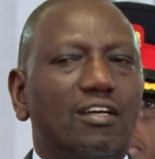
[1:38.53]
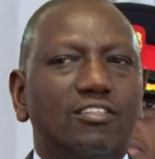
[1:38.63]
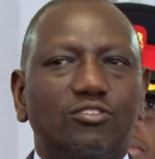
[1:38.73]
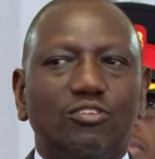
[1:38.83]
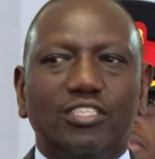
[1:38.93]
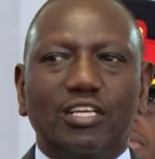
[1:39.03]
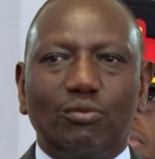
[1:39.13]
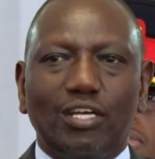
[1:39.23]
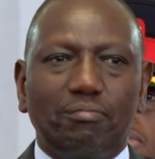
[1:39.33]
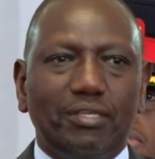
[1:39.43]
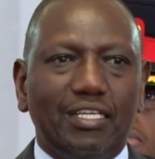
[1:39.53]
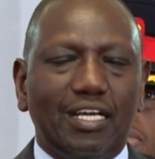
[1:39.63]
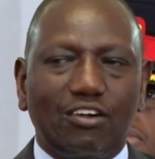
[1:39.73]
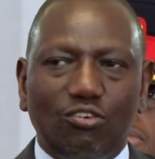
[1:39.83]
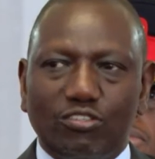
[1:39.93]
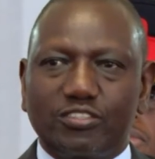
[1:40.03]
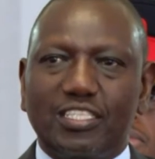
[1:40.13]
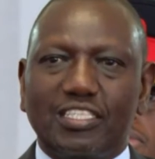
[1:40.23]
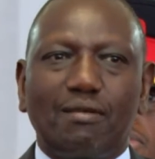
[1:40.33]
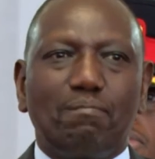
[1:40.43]
So there will be a call
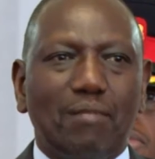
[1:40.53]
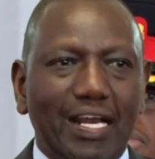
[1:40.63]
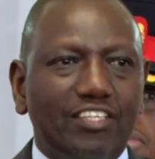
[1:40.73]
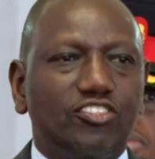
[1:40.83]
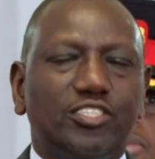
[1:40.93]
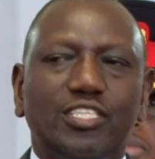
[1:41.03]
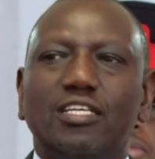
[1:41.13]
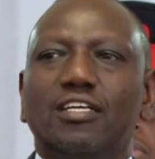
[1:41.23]
center managed